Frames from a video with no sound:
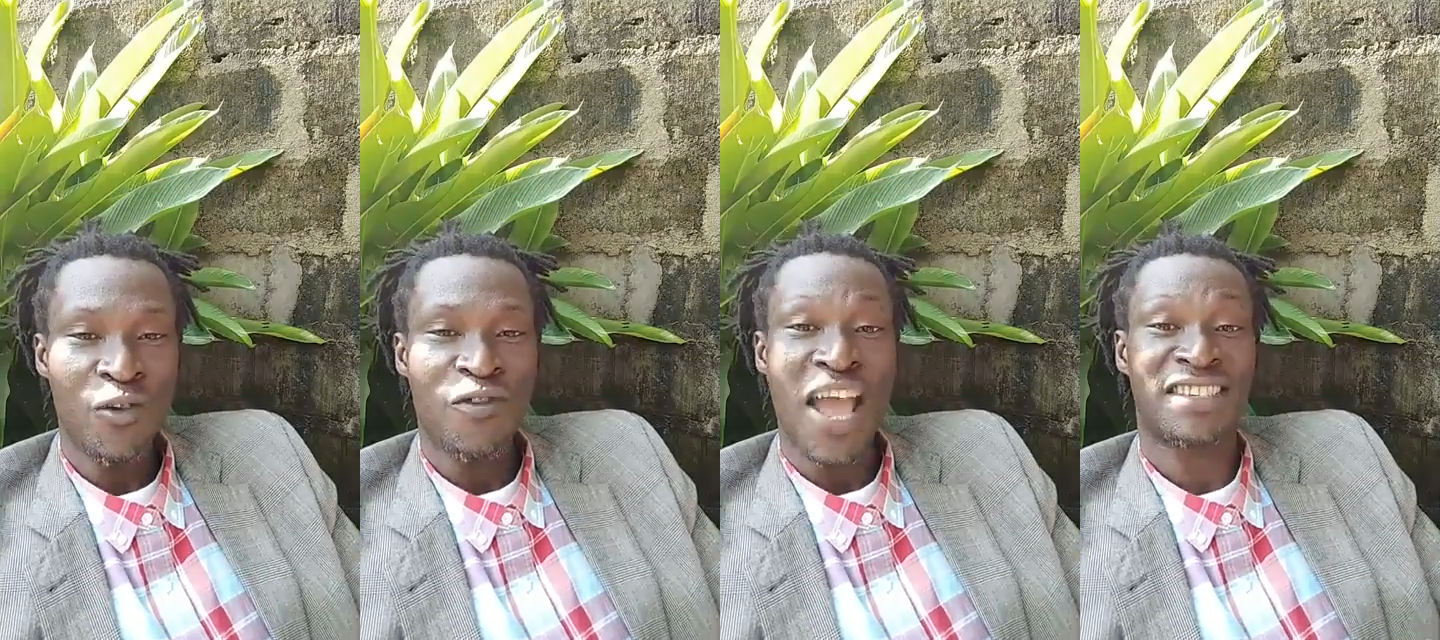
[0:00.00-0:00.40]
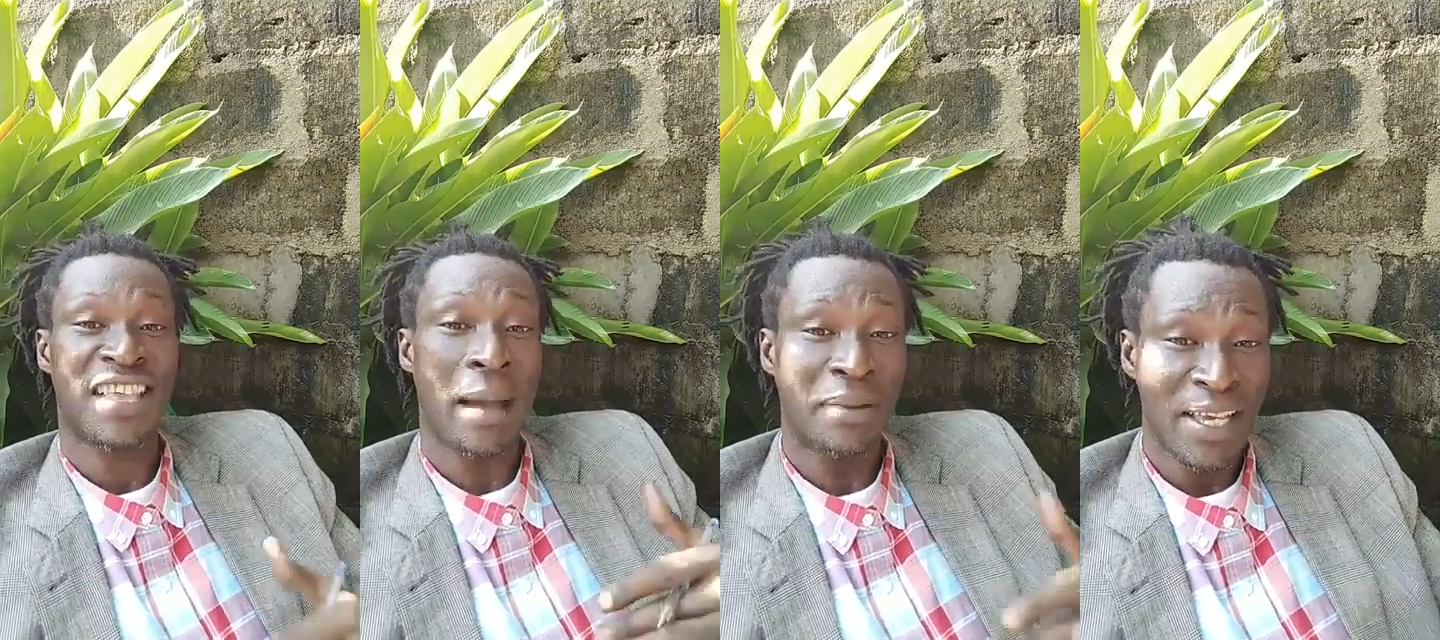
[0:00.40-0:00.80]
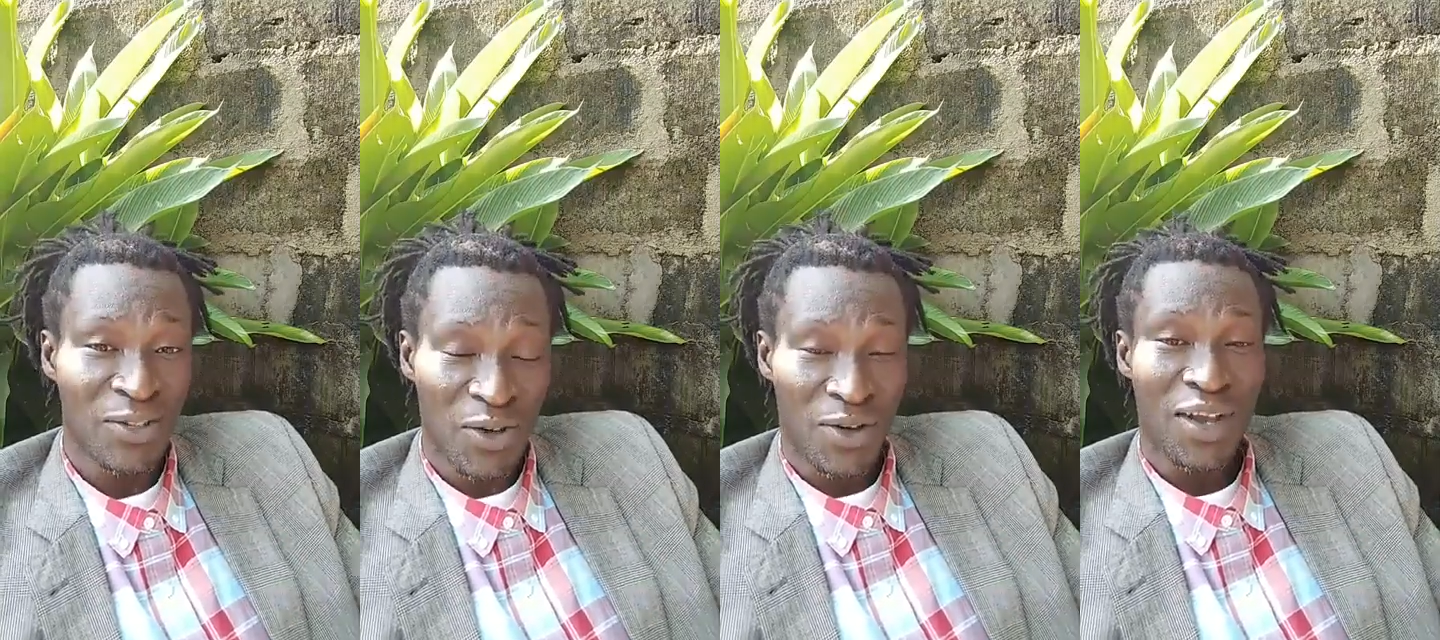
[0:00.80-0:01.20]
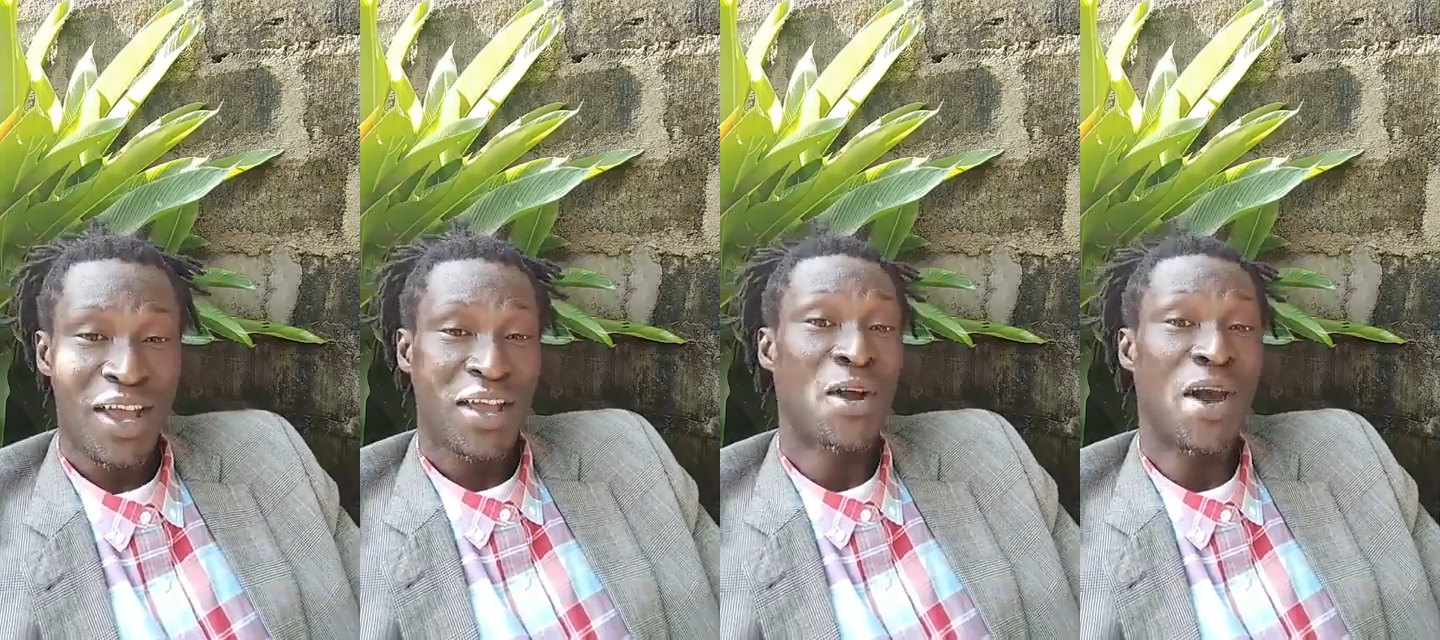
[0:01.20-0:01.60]
establish,
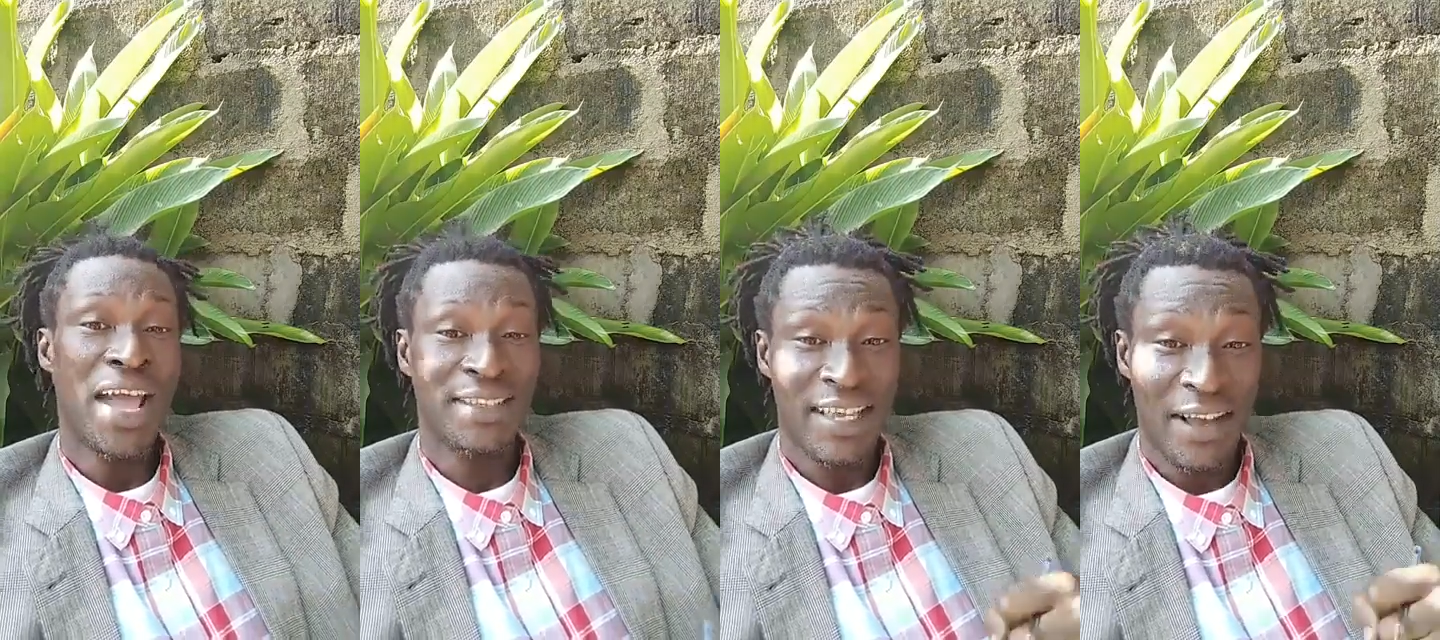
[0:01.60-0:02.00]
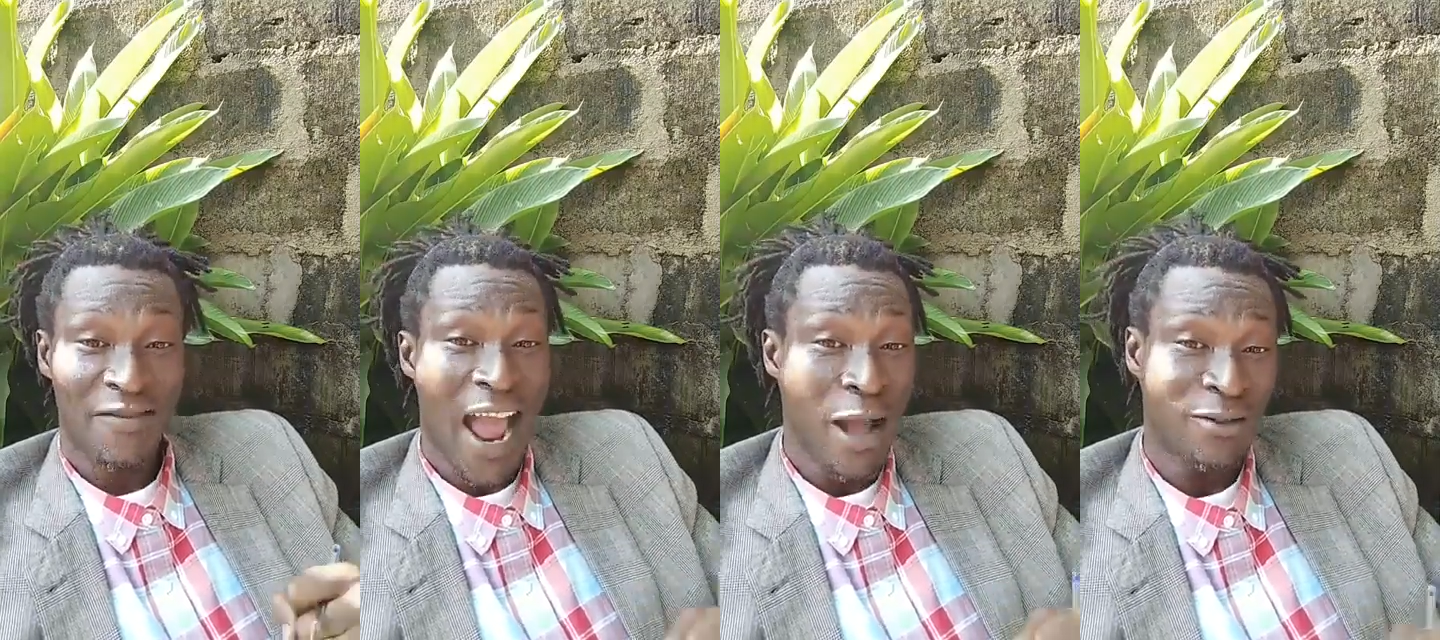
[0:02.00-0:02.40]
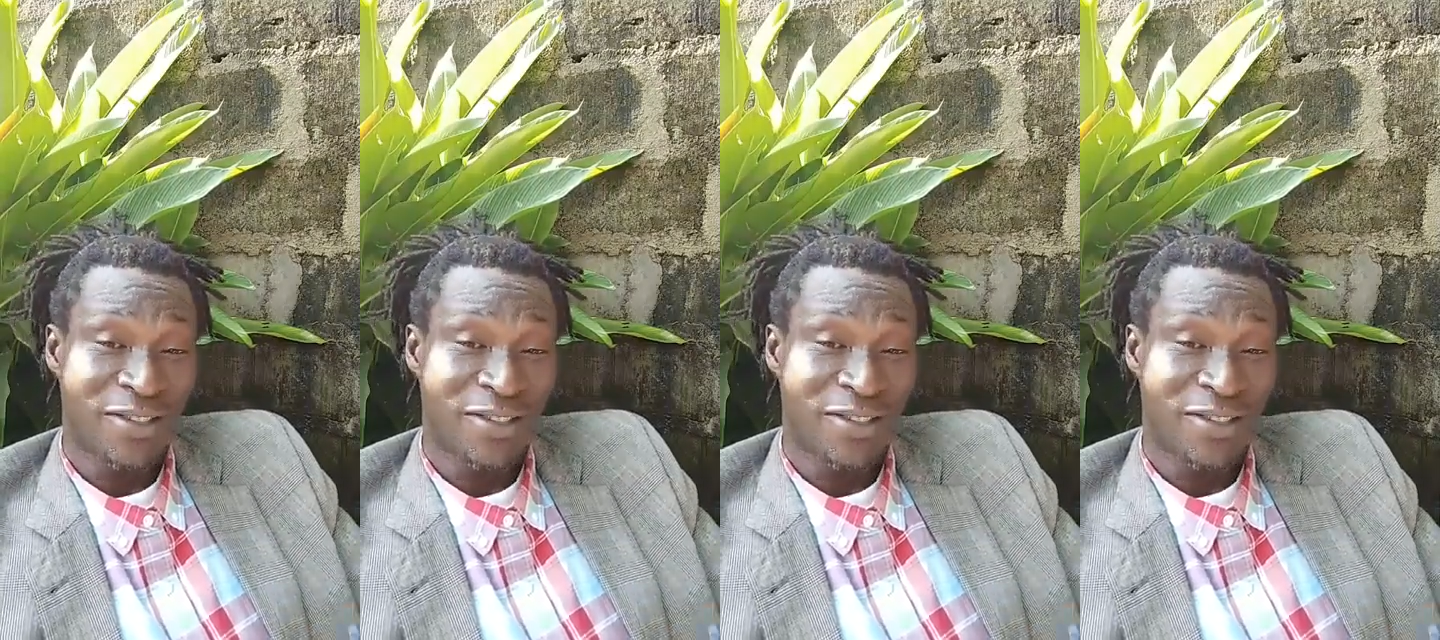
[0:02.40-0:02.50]
and take grounds